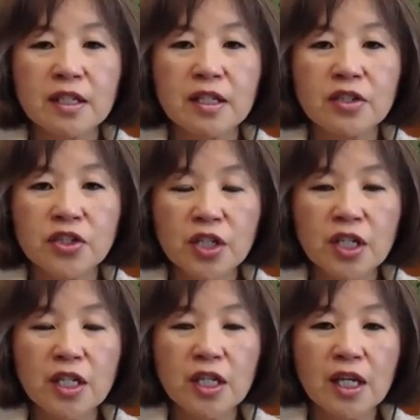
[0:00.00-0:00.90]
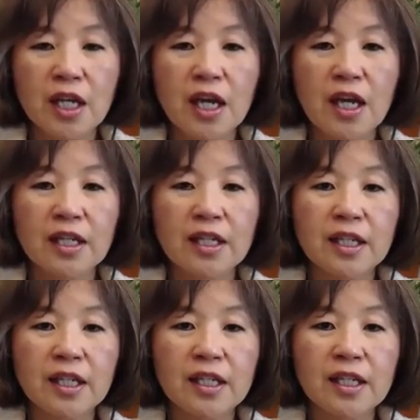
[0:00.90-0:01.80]
she
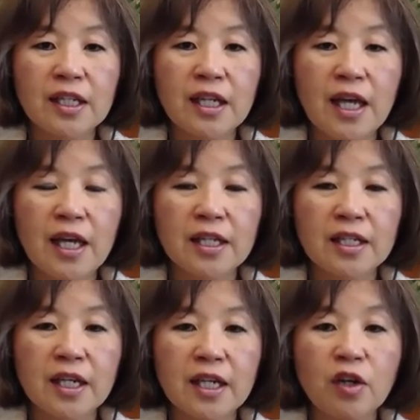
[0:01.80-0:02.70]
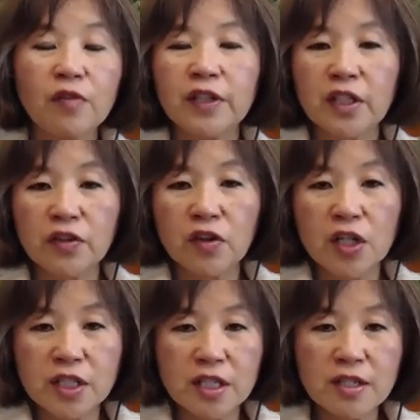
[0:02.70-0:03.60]
can, and hopefully other
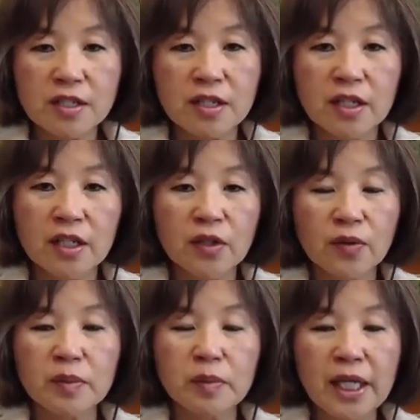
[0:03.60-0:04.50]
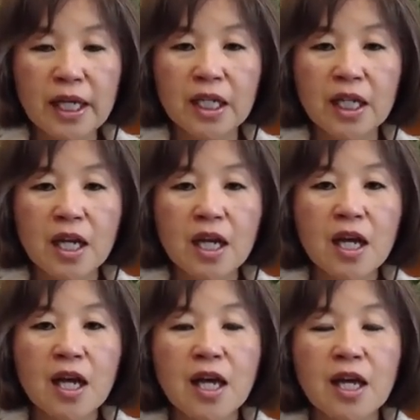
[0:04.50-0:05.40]
autists, you know, on the planet
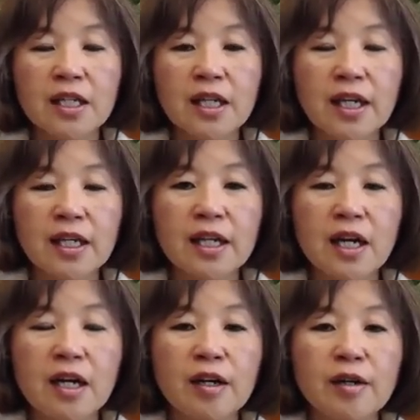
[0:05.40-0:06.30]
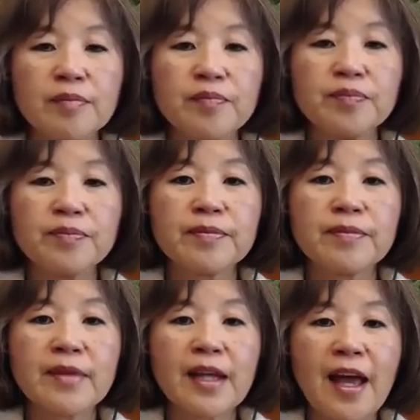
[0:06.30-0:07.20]
can
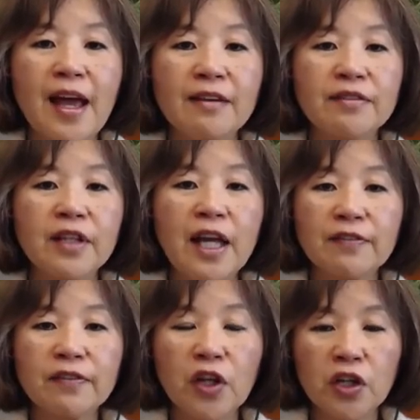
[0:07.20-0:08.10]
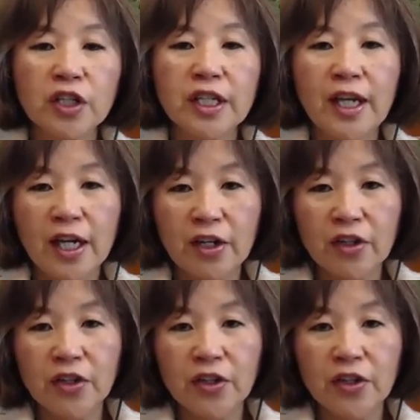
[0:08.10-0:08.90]
have lifelong care,